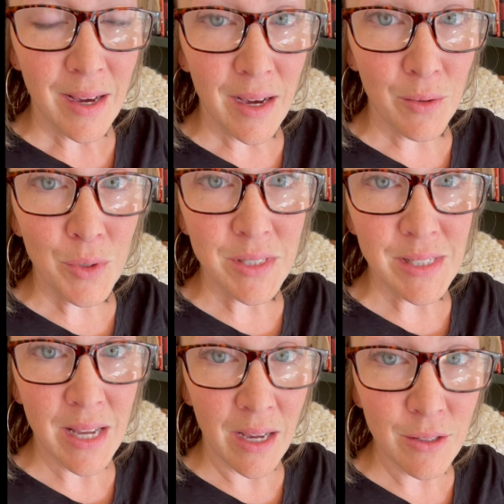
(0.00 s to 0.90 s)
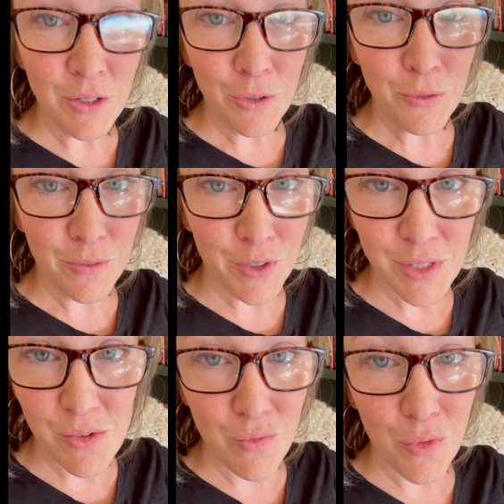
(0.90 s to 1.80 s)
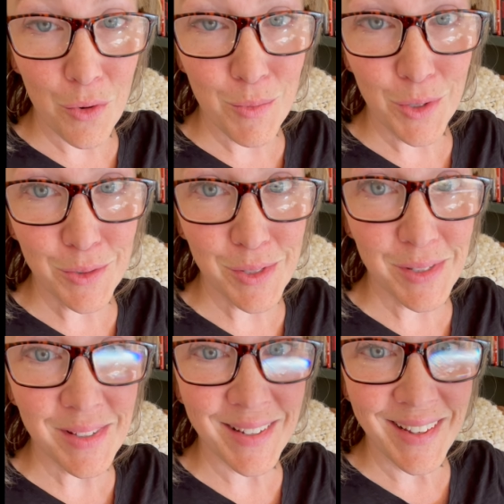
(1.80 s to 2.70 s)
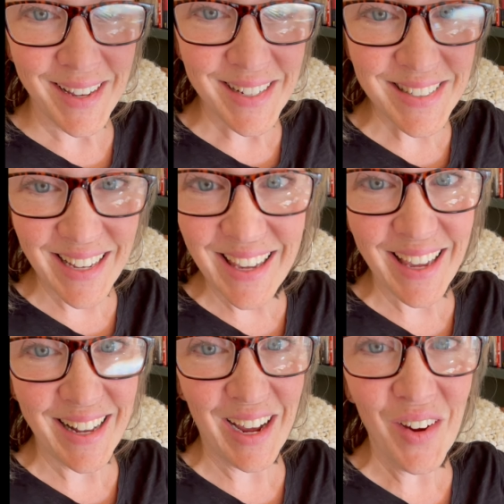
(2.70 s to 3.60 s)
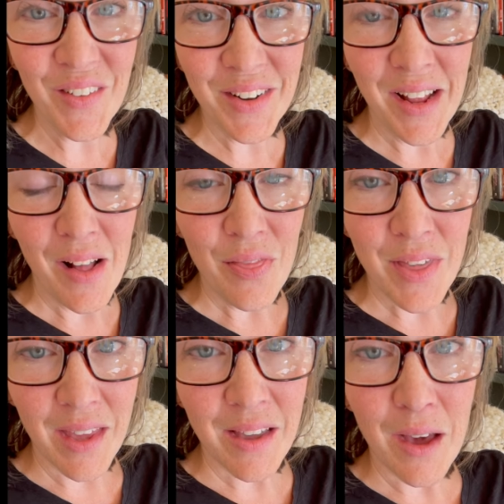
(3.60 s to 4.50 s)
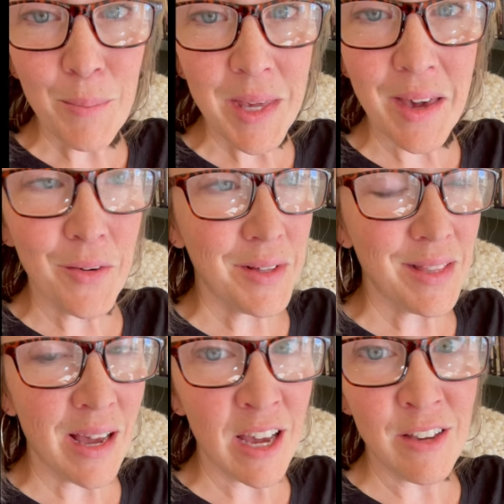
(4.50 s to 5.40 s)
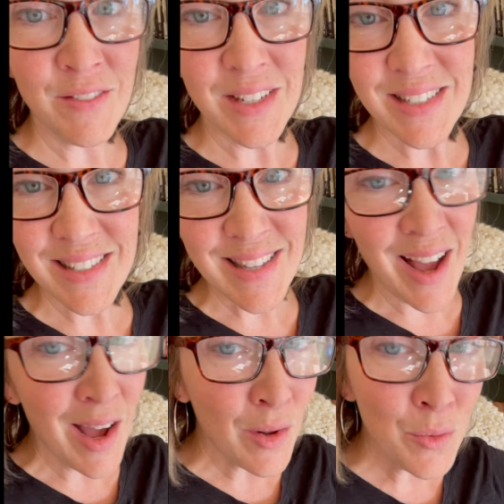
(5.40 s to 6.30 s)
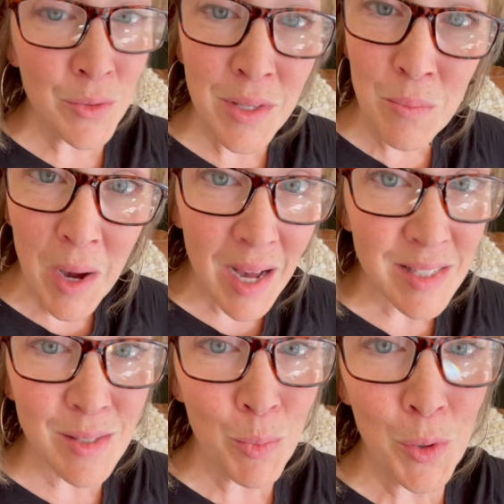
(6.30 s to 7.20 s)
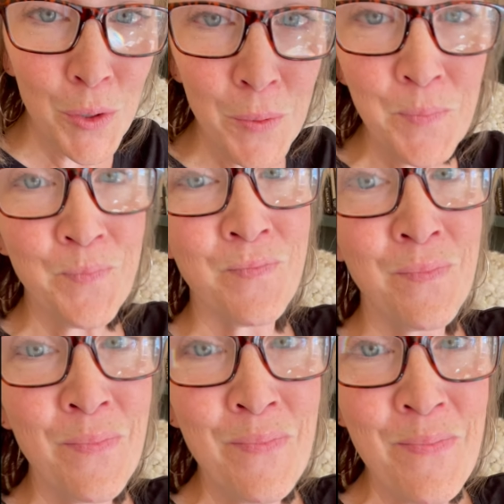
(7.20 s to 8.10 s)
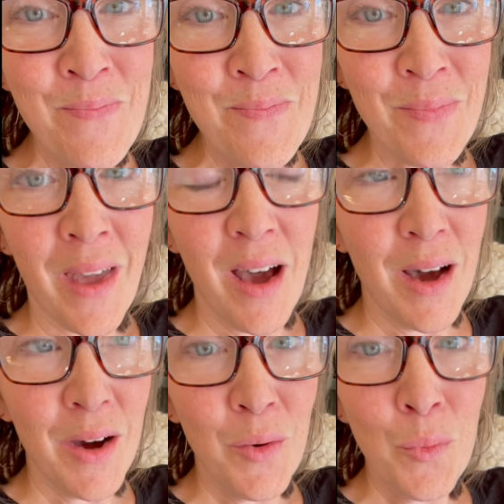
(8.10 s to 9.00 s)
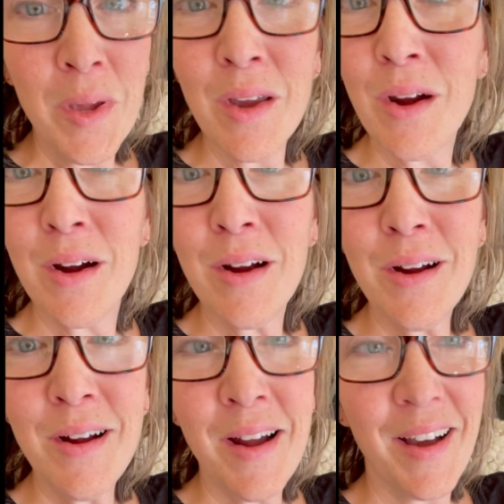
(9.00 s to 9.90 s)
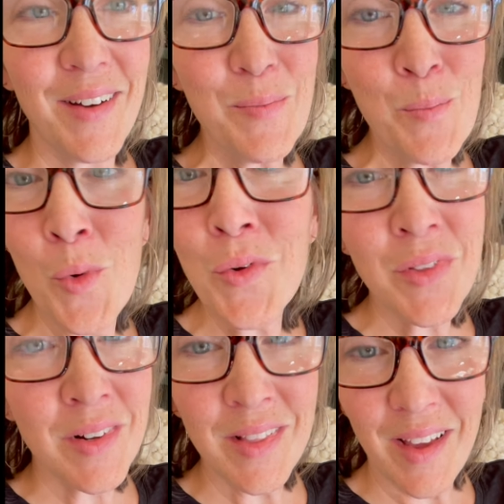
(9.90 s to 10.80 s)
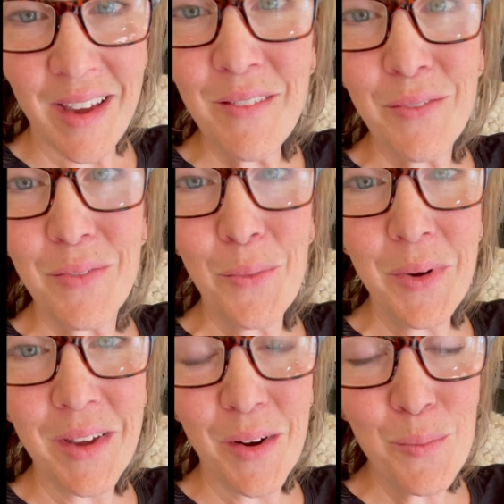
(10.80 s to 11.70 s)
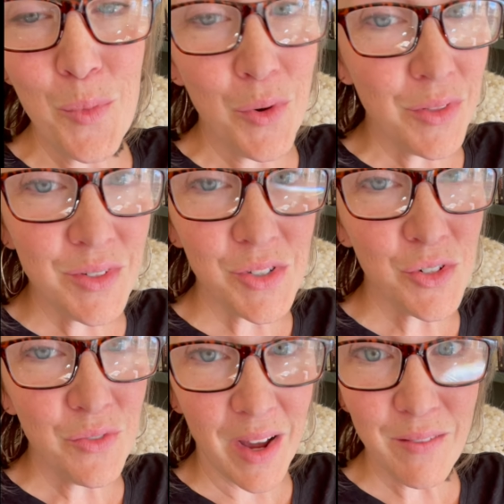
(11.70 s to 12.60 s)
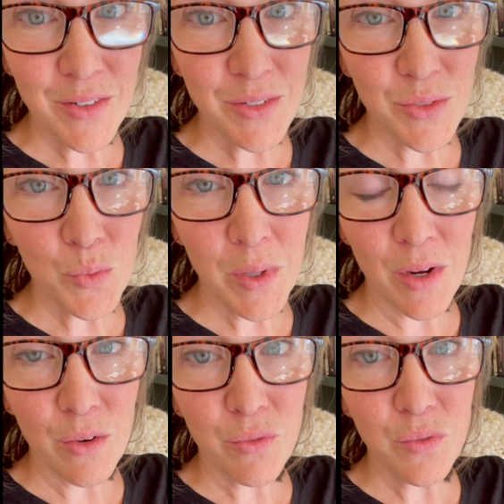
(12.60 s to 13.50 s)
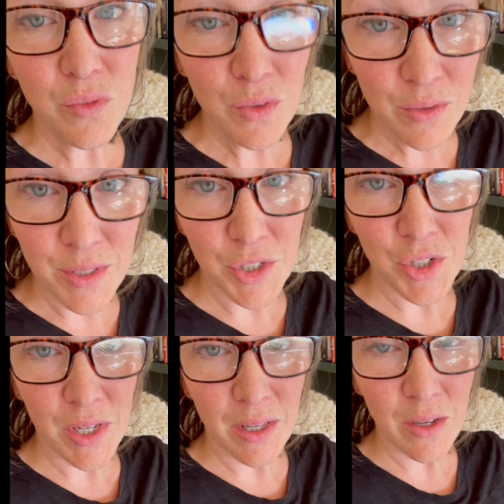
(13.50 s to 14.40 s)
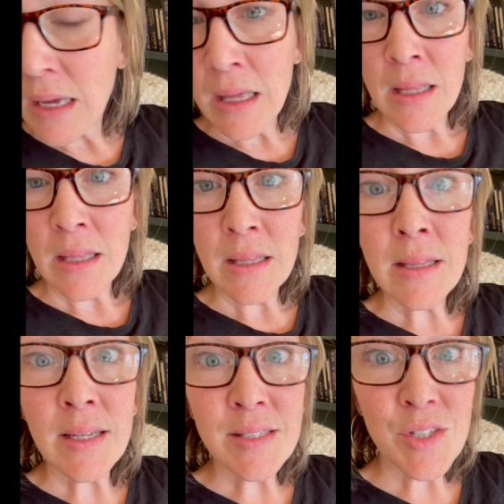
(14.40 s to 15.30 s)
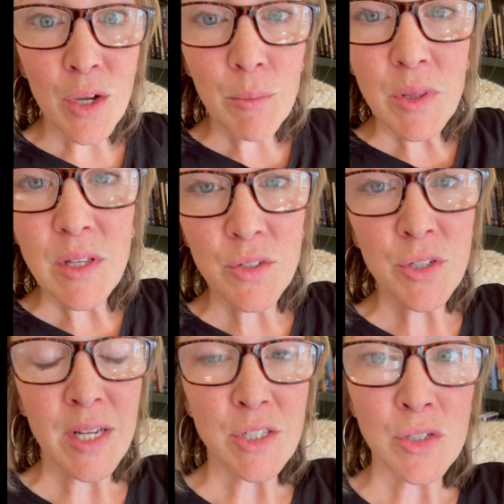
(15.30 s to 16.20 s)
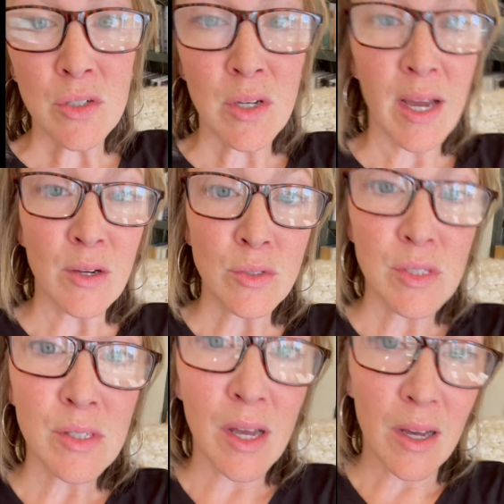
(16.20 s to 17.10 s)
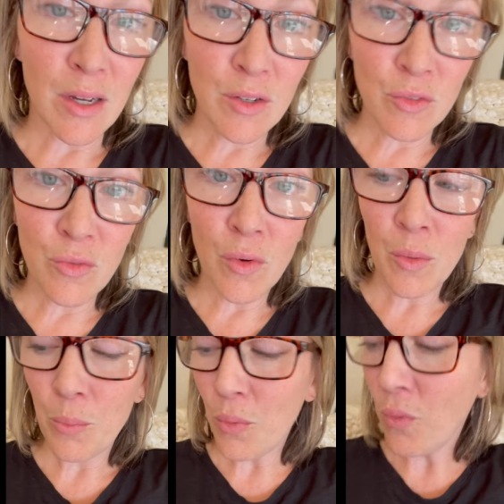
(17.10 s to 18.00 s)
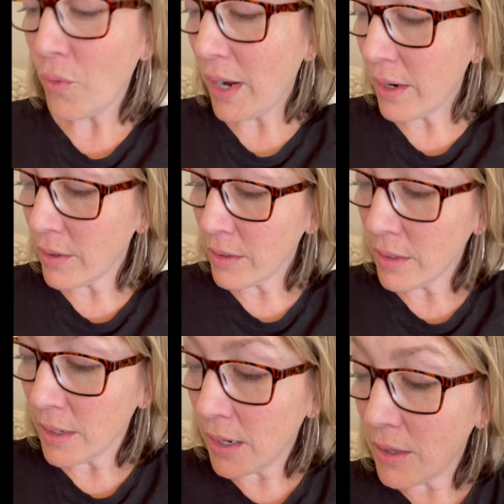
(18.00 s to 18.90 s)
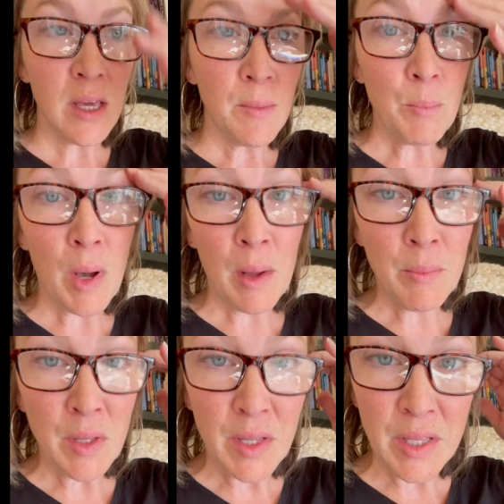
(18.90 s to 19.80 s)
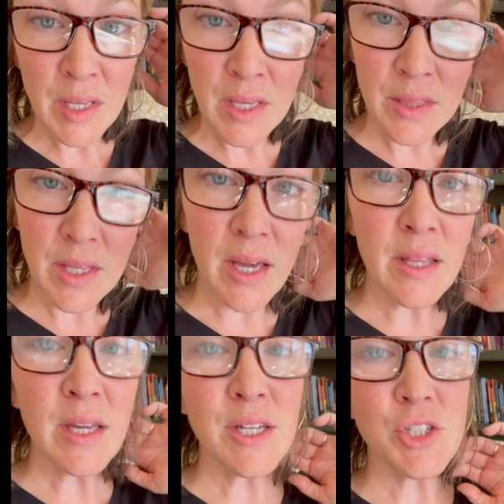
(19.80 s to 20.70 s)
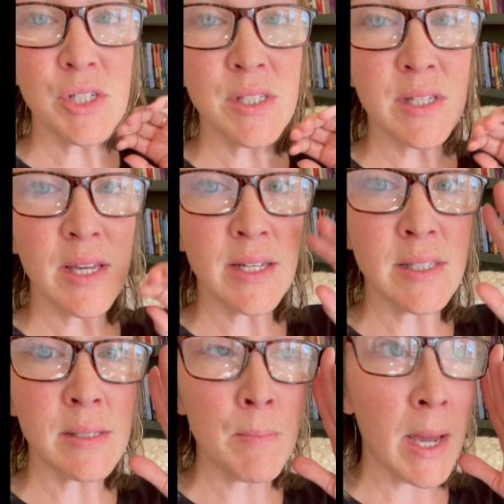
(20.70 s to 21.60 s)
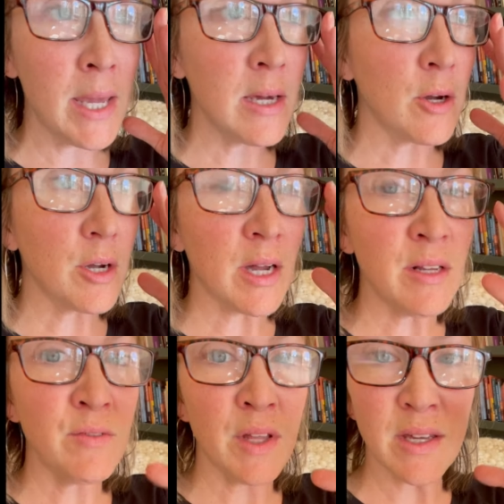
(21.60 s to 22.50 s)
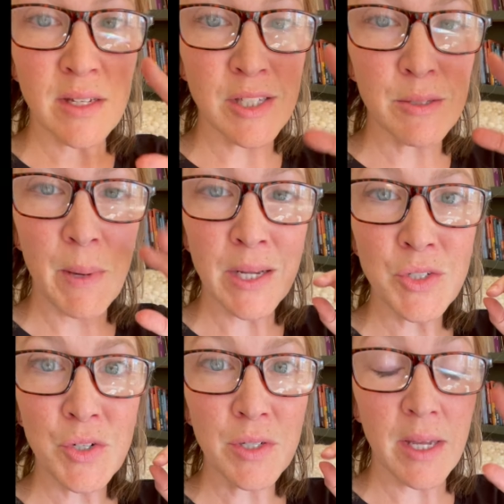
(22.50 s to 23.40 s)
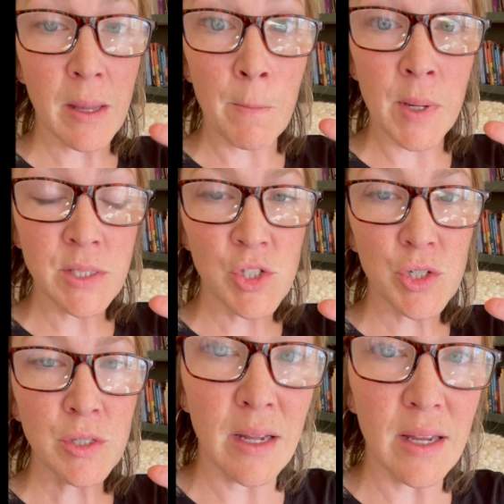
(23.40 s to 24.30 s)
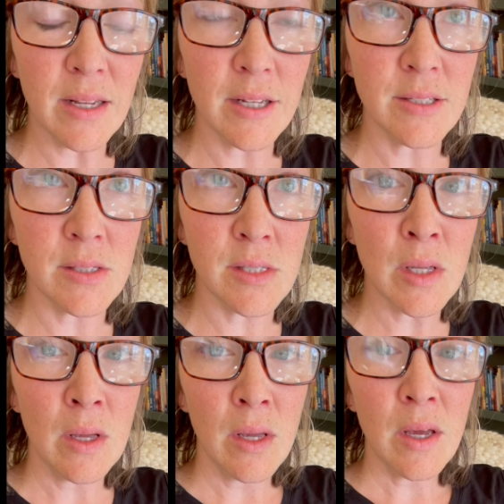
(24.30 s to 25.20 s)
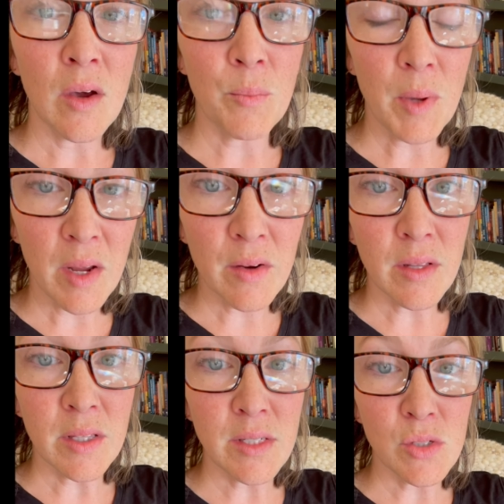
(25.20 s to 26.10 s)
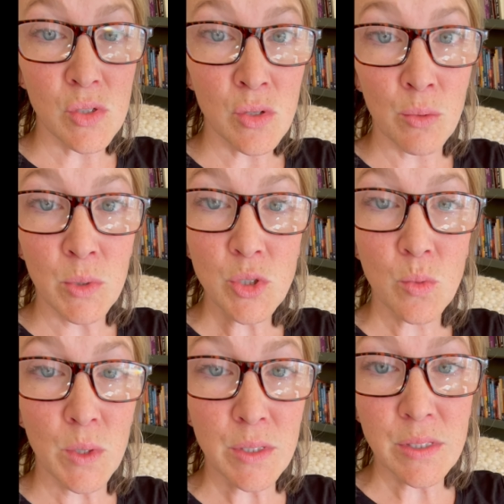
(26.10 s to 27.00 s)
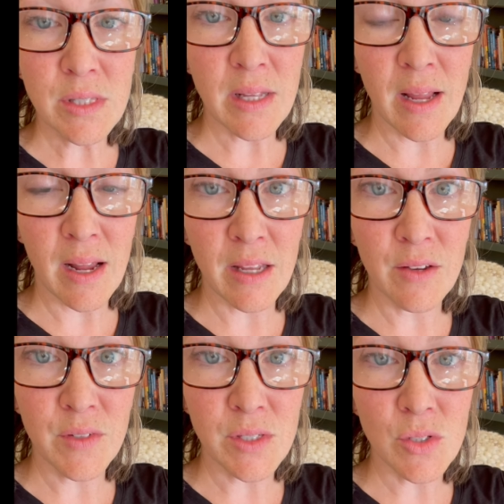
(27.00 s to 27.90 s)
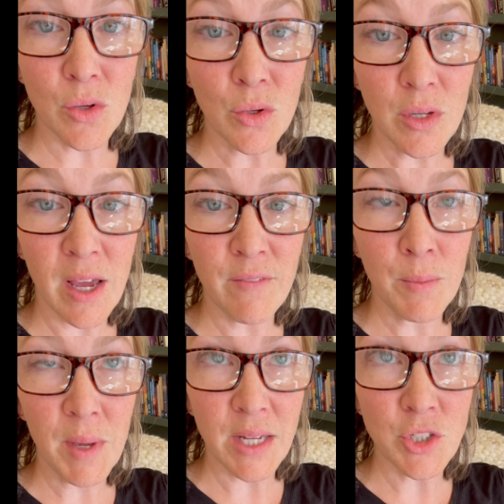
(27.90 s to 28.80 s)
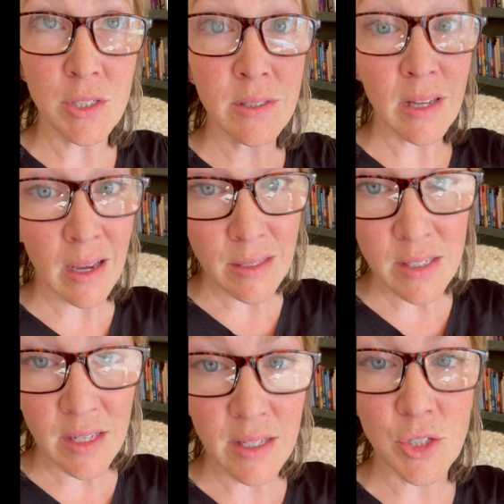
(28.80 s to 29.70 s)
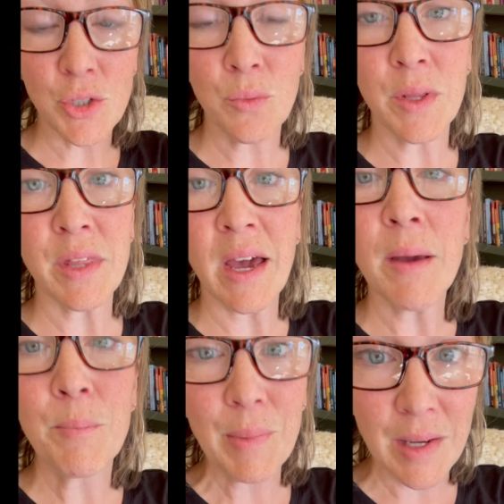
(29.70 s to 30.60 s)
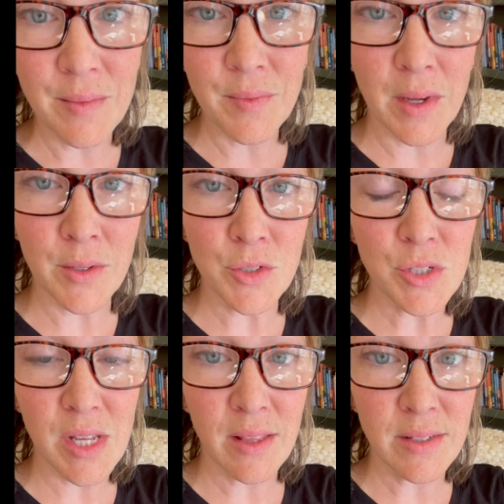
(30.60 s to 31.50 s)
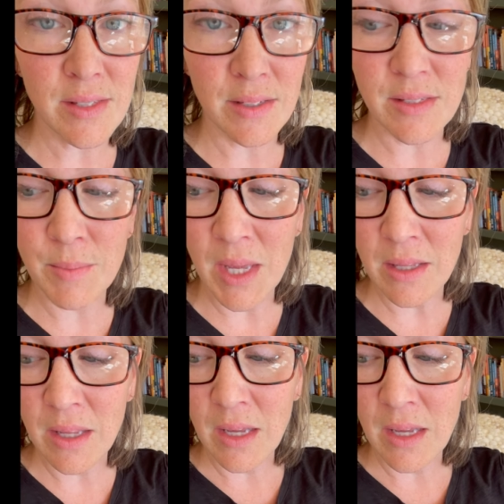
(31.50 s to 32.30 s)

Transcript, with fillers: I want to tell you, first and foremost, a decade out, that coming out alive is not only possible, uh, we are more than alive. We are more than survivors. We are flourishing. Let's talk about the International House of Prayer. Publicly, the allegations against Mike are kind of like a specter, like a monster. It is apparently so much worse than any of us could have imagined. I take issue with that, but I understand the sentiment.